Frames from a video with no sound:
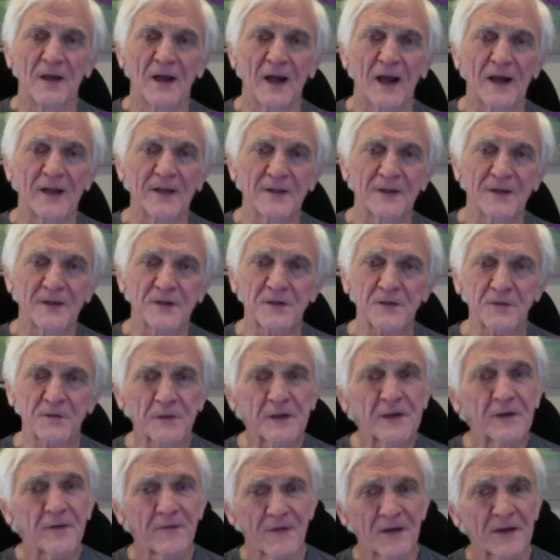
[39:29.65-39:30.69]
I, there's
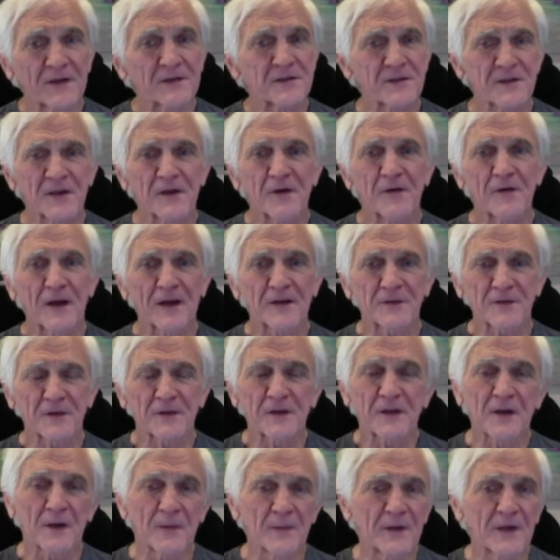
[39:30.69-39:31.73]
three events that are actually
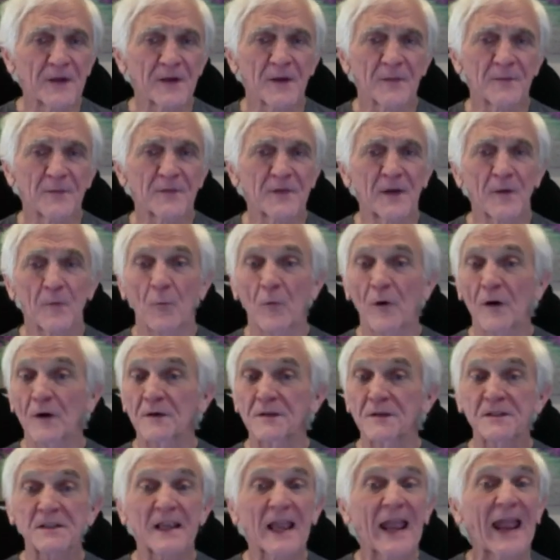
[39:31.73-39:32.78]
coming up that where
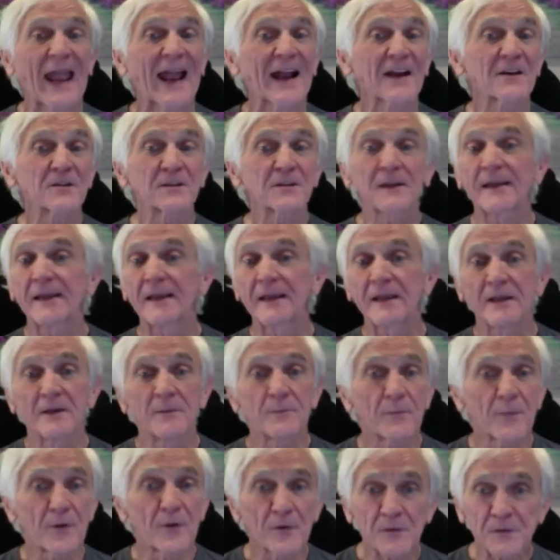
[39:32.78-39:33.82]
it's actually
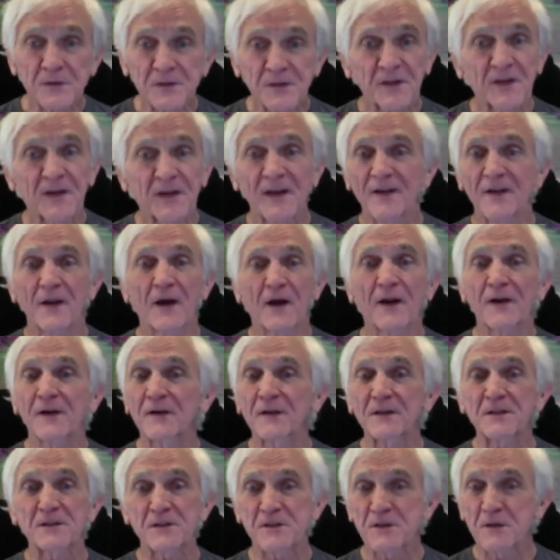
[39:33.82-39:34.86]
in person and not
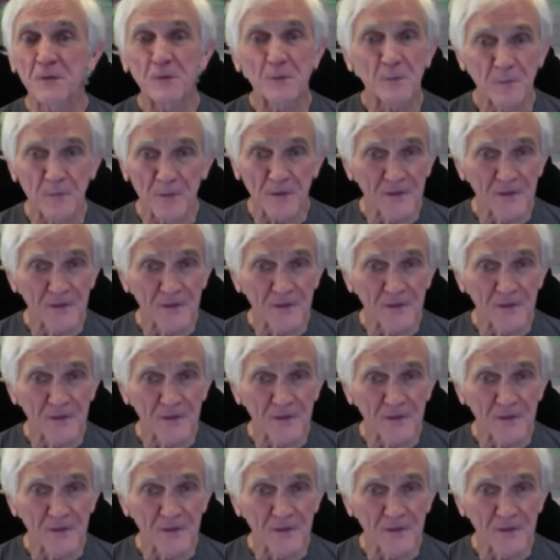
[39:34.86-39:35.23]
on Zoom.